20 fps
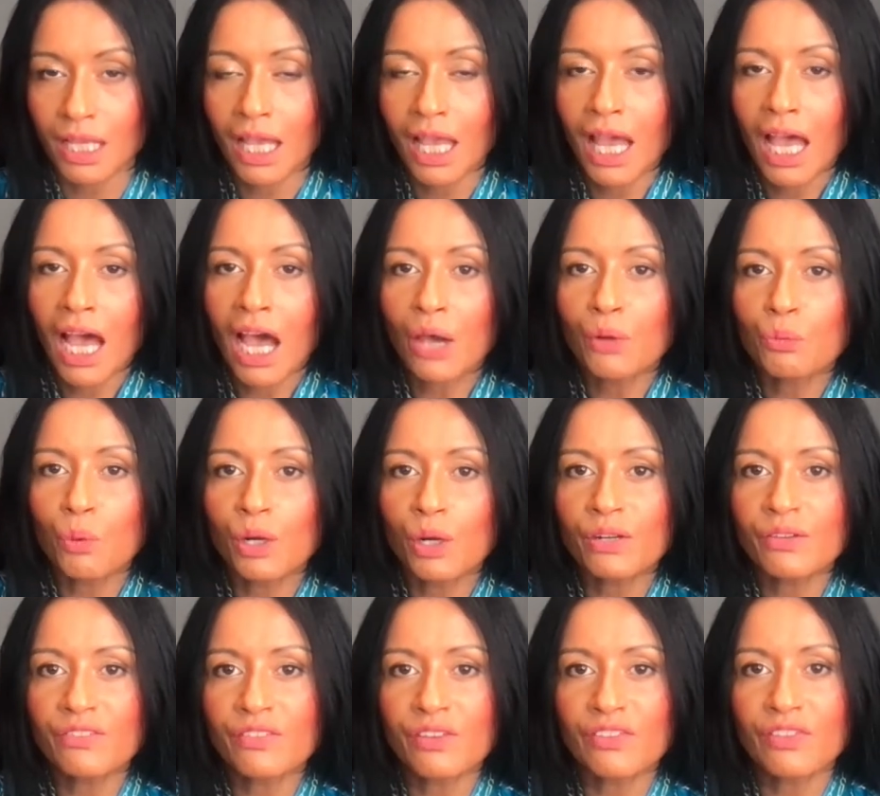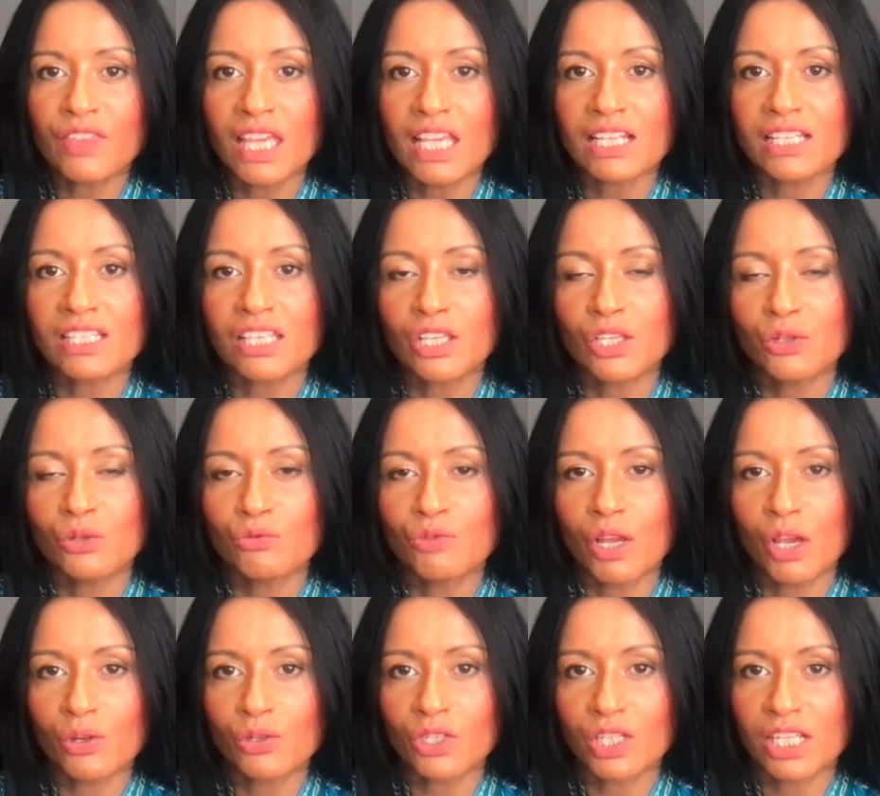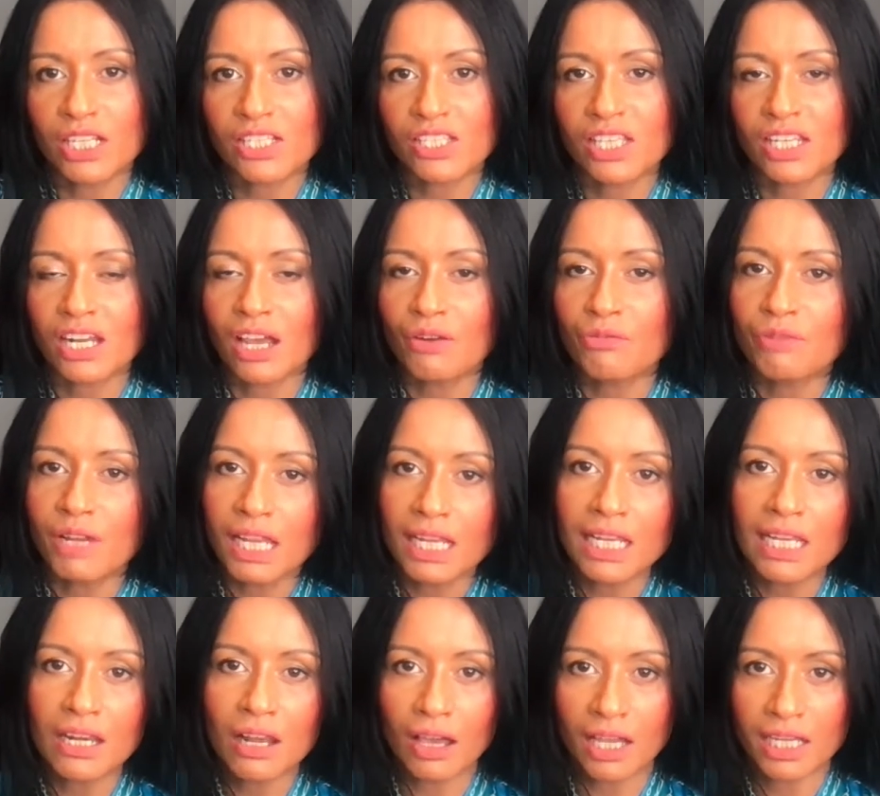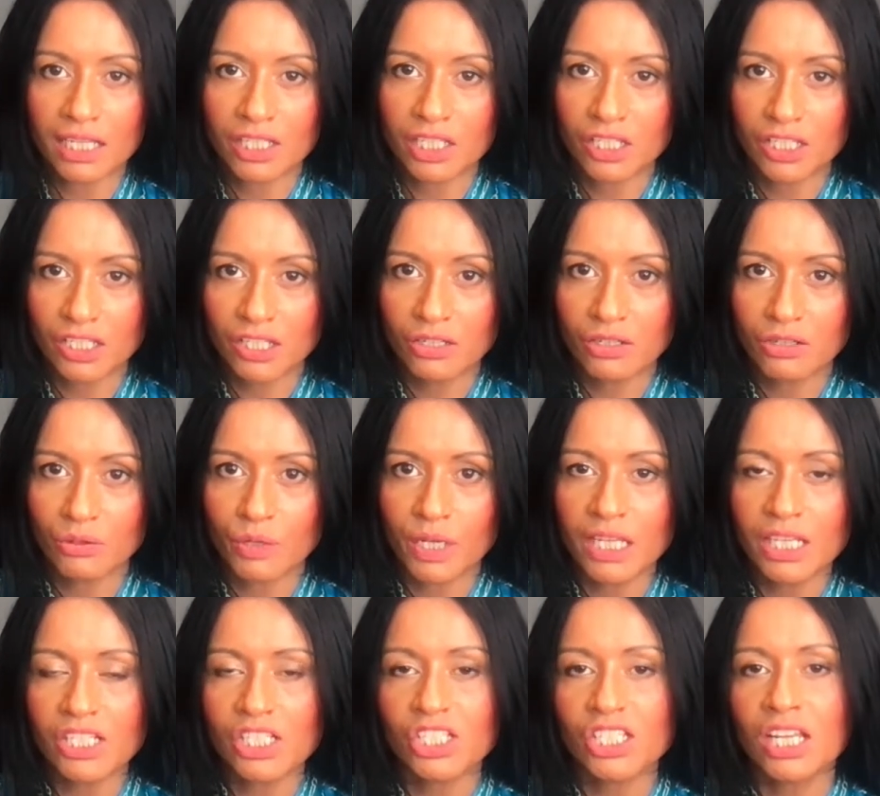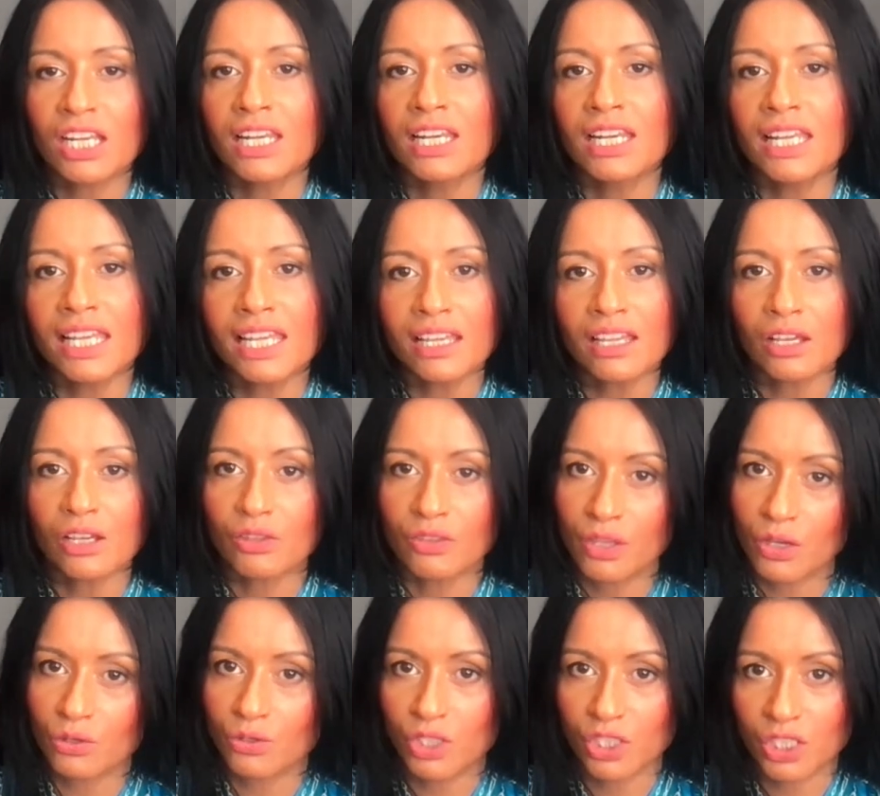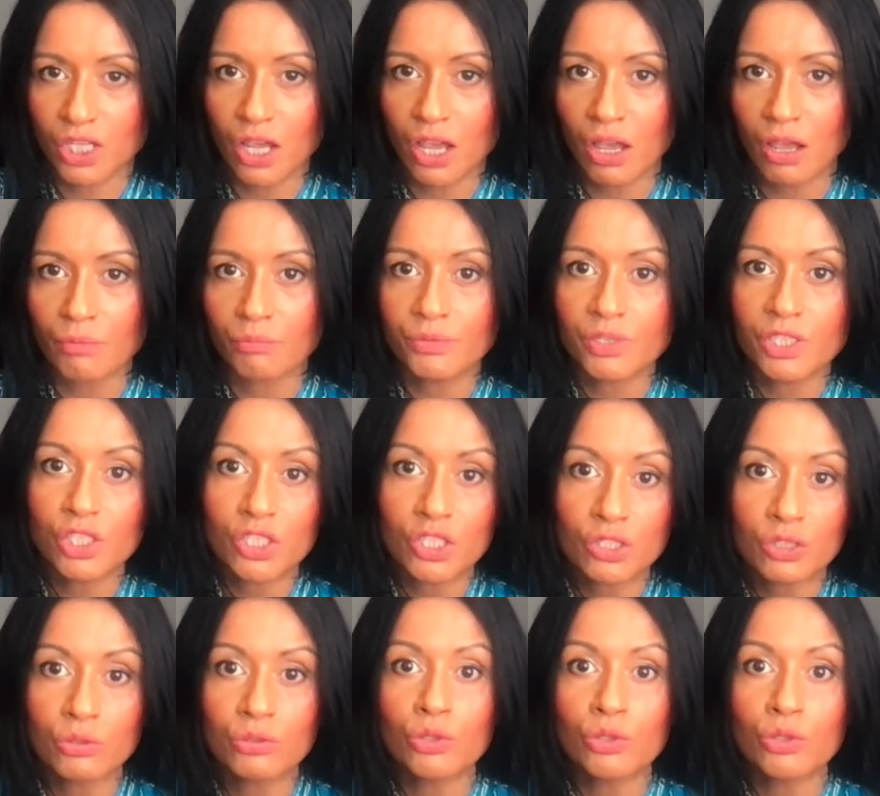And one of the things that you notice that I really like to do is to link those terms to your